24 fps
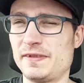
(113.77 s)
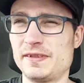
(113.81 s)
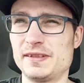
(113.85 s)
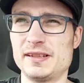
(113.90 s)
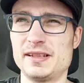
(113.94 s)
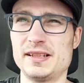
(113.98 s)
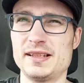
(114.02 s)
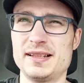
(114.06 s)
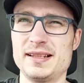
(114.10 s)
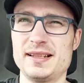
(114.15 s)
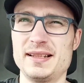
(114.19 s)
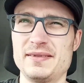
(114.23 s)

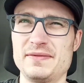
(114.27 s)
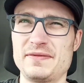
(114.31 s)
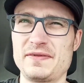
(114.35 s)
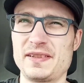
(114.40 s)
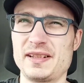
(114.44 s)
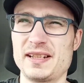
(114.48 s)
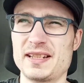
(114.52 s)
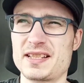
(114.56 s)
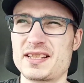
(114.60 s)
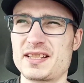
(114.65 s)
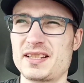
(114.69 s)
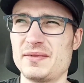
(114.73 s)
I think
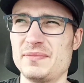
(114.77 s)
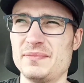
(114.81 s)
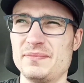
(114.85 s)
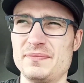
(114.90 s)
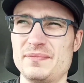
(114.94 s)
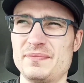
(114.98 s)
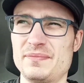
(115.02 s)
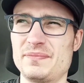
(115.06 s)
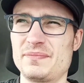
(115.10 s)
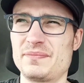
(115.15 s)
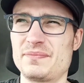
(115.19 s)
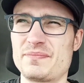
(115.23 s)
there's some
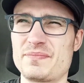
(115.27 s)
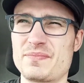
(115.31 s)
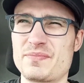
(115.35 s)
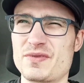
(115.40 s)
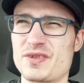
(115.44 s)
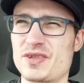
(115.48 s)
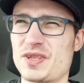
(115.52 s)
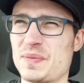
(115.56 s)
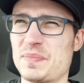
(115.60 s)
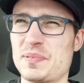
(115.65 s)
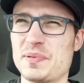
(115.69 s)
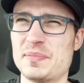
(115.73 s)

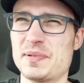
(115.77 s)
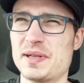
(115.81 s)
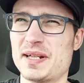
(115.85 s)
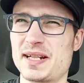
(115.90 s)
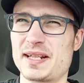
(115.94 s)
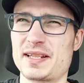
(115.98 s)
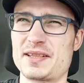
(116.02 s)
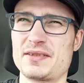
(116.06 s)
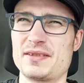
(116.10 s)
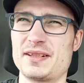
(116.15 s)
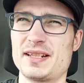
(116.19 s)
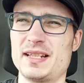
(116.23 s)

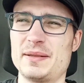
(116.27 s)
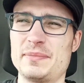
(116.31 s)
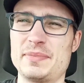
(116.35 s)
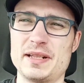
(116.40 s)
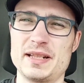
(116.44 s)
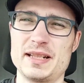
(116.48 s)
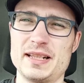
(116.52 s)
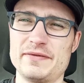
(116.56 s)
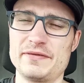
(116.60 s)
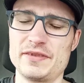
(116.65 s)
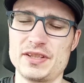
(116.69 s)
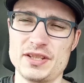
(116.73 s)
supermarkets on there, but I
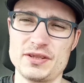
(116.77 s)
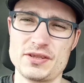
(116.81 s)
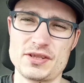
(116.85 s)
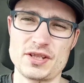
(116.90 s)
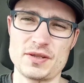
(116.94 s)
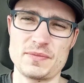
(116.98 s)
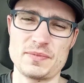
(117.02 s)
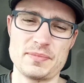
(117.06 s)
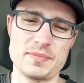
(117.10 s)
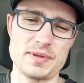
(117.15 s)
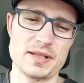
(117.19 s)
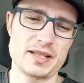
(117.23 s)
never use
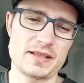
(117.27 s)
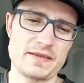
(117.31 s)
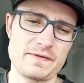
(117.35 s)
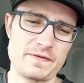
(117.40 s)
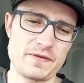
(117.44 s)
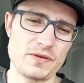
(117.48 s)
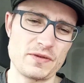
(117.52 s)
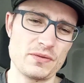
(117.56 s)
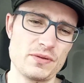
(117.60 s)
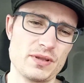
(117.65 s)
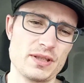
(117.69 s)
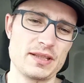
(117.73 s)
supermarket
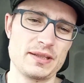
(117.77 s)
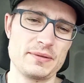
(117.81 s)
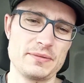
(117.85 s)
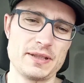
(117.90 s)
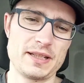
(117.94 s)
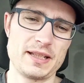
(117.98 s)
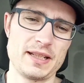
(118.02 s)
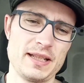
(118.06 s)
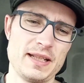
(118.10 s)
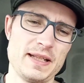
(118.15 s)
fuel anyway.